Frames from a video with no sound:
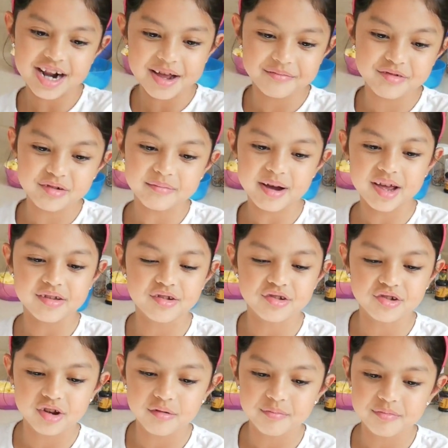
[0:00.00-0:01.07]
subscribe to my
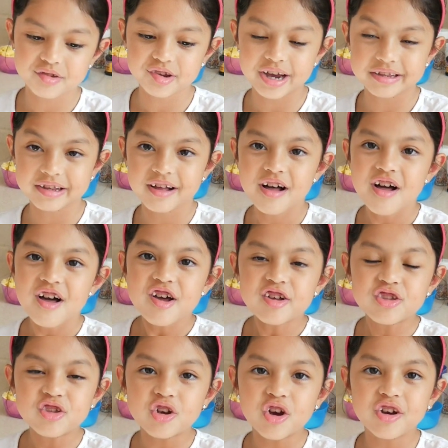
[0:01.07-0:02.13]
YouTube channel.
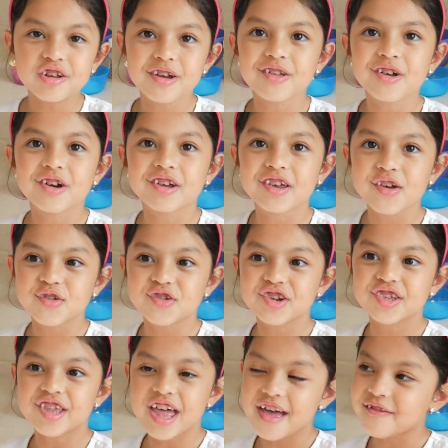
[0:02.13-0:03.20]
Turn the
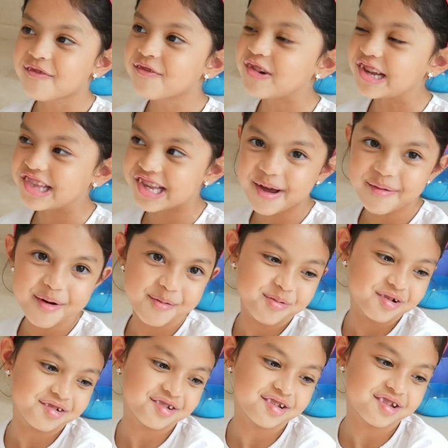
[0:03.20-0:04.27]
notifications every time I
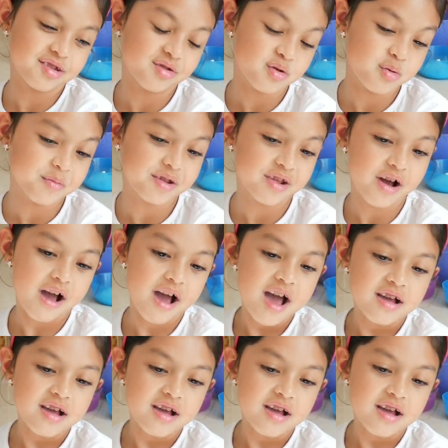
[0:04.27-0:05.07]
post a new video.